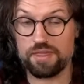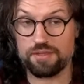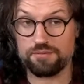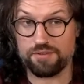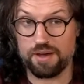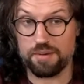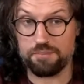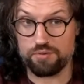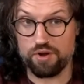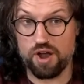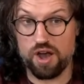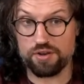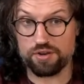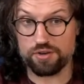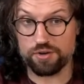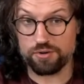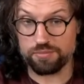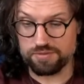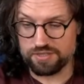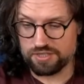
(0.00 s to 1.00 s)
about the
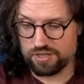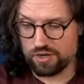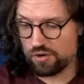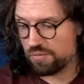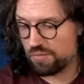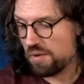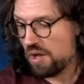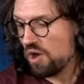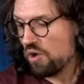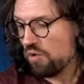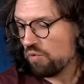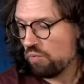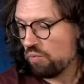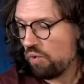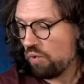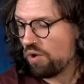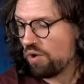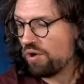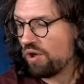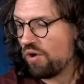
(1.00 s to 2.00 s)
vibrato. So
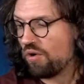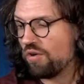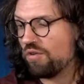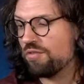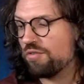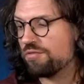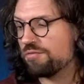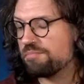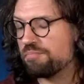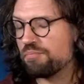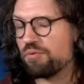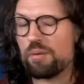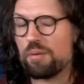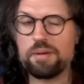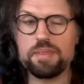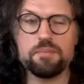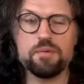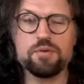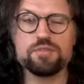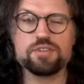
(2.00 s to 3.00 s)
one of
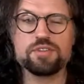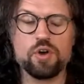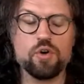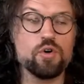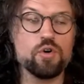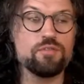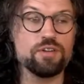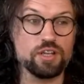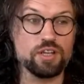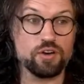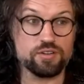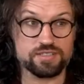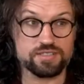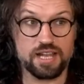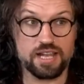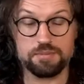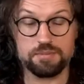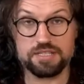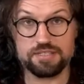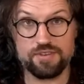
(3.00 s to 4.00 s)
probably the most overlooked
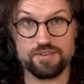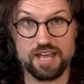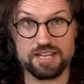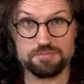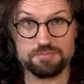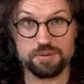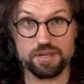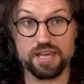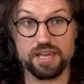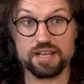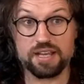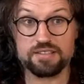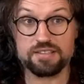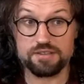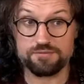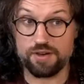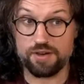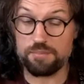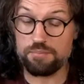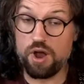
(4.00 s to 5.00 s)
elements of Ed's playing is
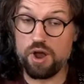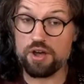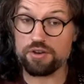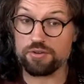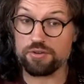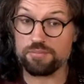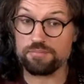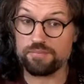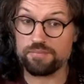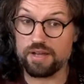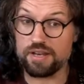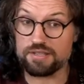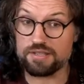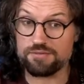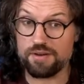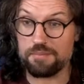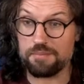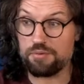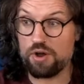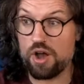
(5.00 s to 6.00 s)
his vibrato. And his
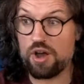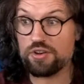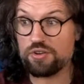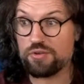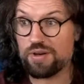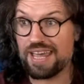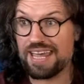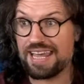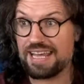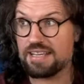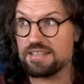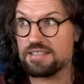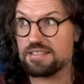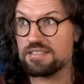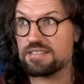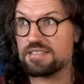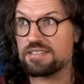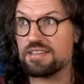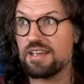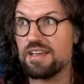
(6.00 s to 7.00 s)
vibrato
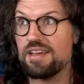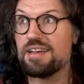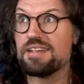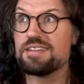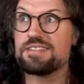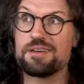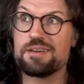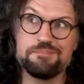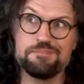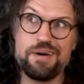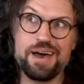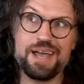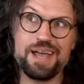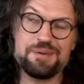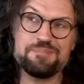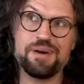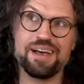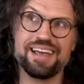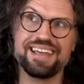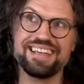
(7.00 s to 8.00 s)
is, to
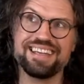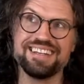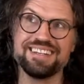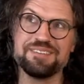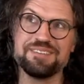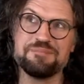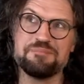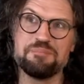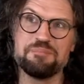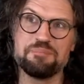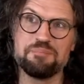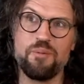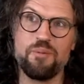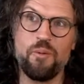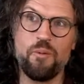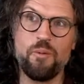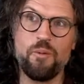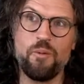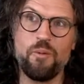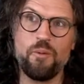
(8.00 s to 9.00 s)
my mind,
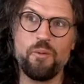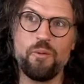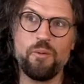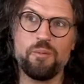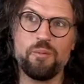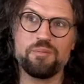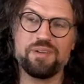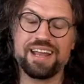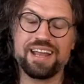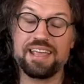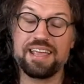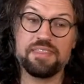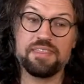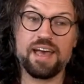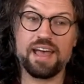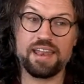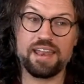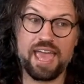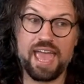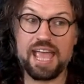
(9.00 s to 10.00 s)
more in
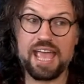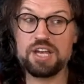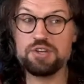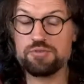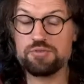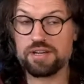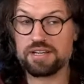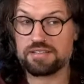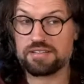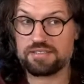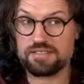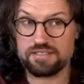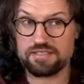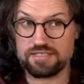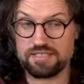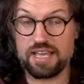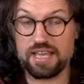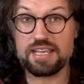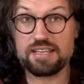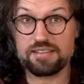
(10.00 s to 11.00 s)
that
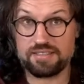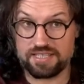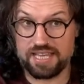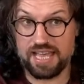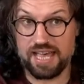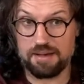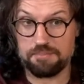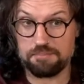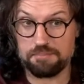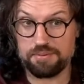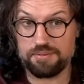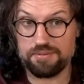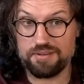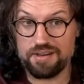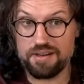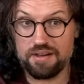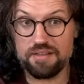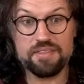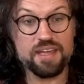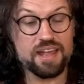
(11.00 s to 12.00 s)
Hendrix-Sykes camp
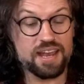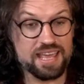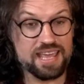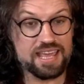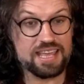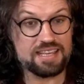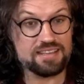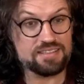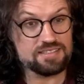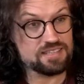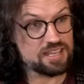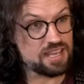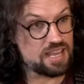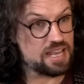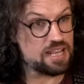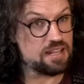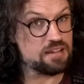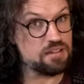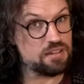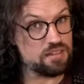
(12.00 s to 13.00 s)
than it is
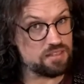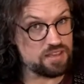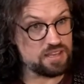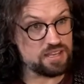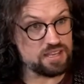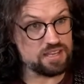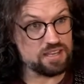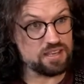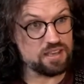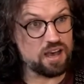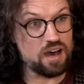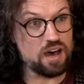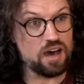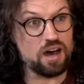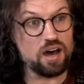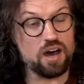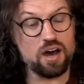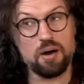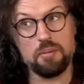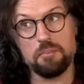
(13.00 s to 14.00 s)
in the,
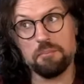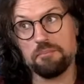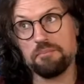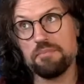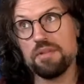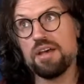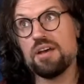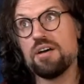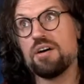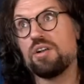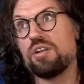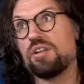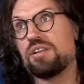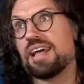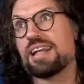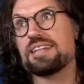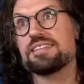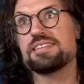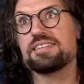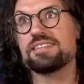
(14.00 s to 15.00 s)
um,
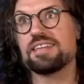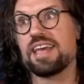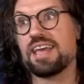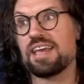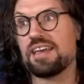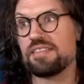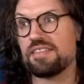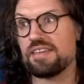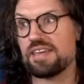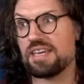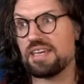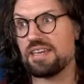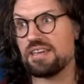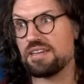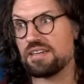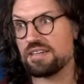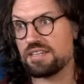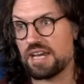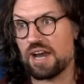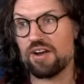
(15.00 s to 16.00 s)
let's say,
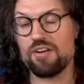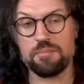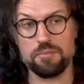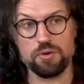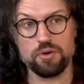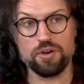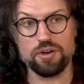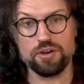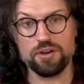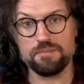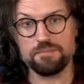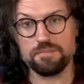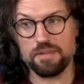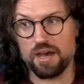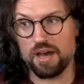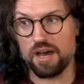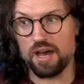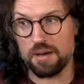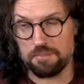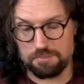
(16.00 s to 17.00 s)
the Gary Moore,
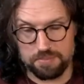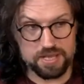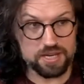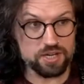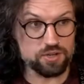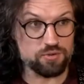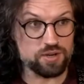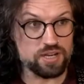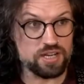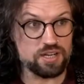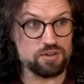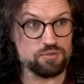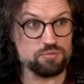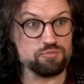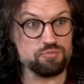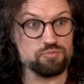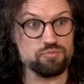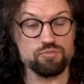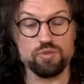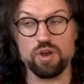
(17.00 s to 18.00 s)
uh, Peter
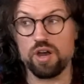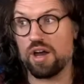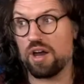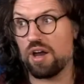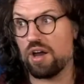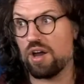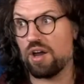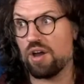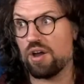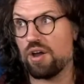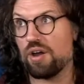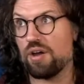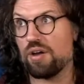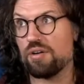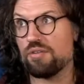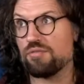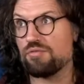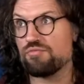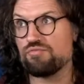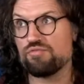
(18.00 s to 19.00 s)
Green,
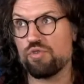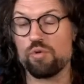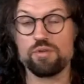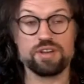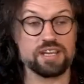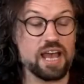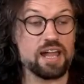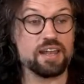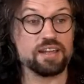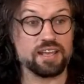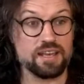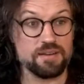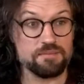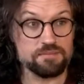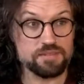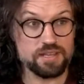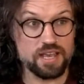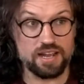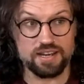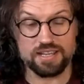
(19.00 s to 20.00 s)
uh, Rory Gallagher
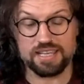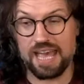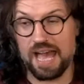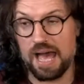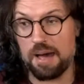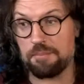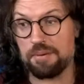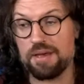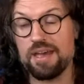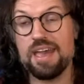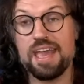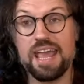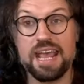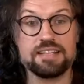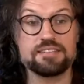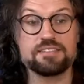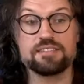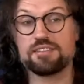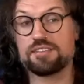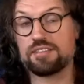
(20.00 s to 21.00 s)
kind of camp.
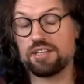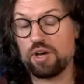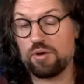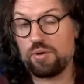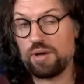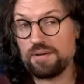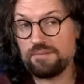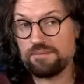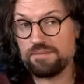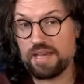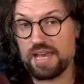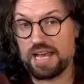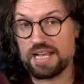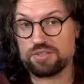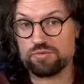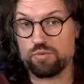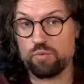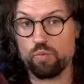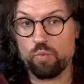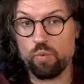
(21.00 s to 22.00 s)
It's slower.
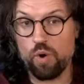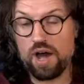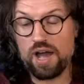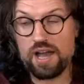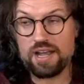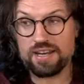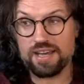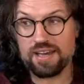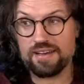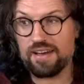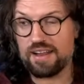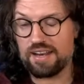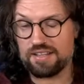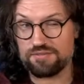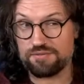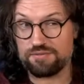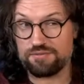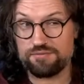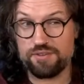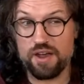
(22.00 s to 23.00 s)
It's wider, and
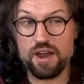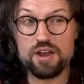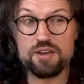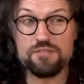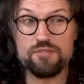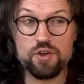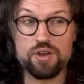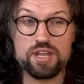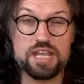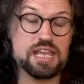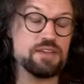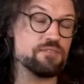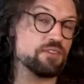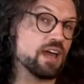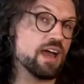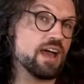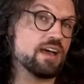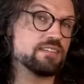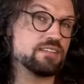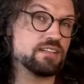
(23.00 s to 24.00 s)
it's very, very even.
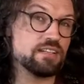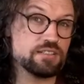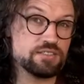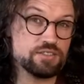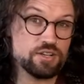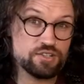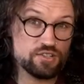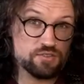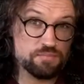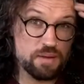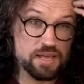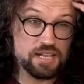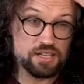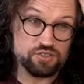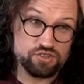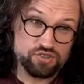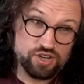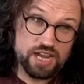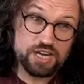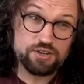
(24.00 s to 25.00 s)
It has a little touch of
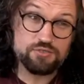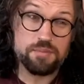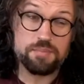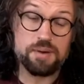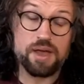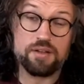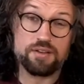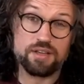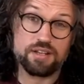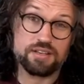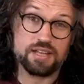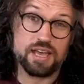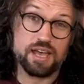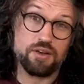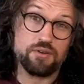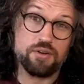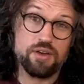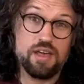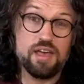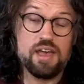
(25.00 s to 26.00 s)
Michael Schenker about it.
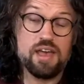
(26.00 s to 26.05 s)
Now,